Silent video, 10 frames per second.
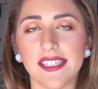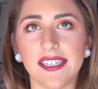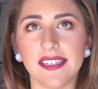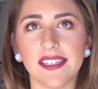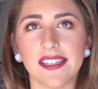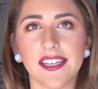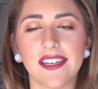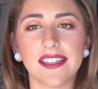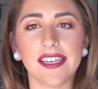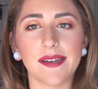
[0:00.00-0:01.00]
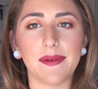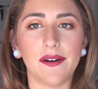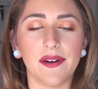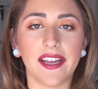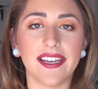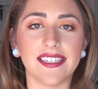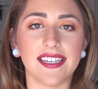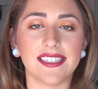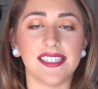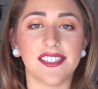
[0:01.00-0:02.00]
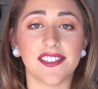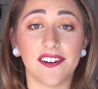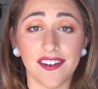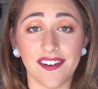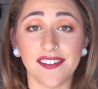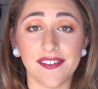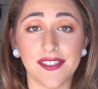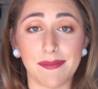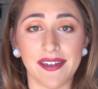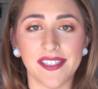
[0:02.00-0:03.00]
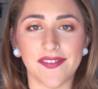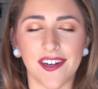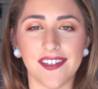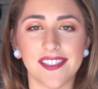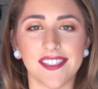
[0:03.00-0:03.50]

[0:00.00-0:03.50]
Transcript: And the good thing about what he did is he started on those spots first.